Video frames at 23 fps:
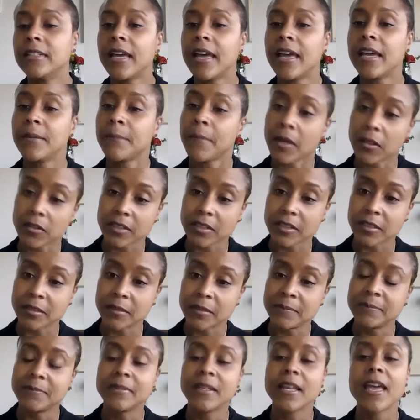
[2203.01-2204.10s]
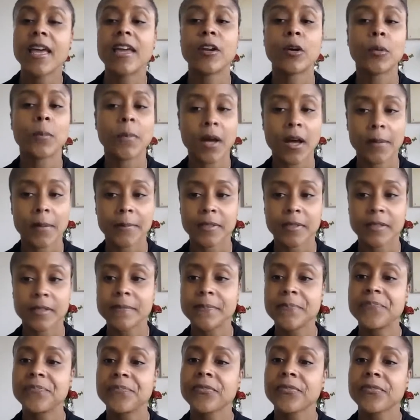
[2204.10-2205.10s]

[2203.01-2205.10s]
and Malcolm and Obama.